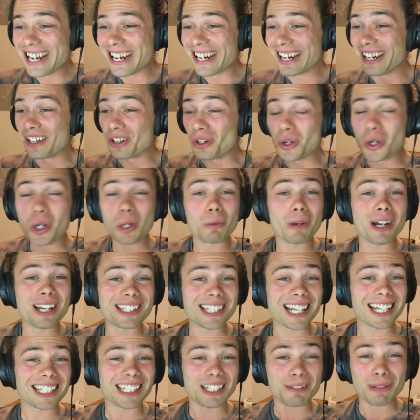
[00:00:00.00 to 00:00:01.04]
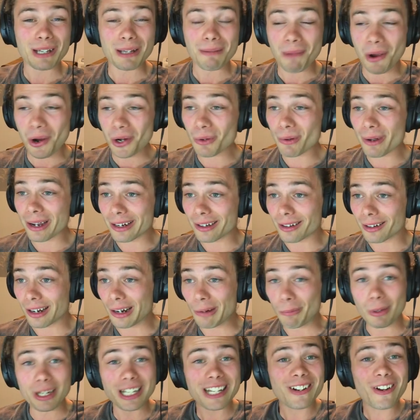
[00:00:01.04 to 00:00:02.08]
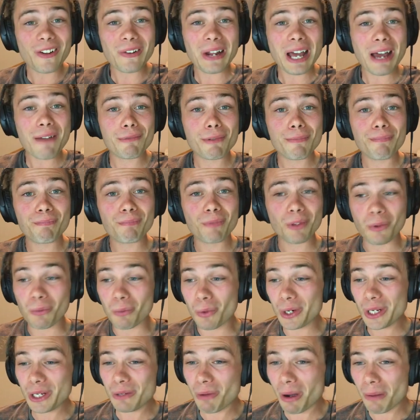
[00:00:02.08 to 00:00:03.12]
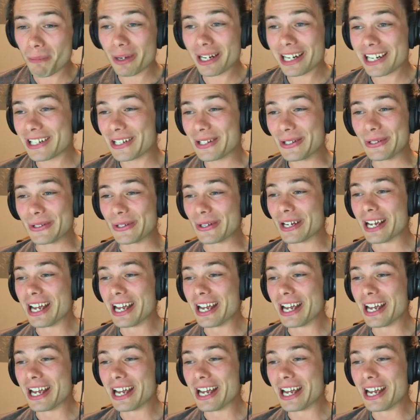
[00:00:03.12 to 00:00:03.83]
It always has to be a motorway, and when you don't have them, what do you want me to do?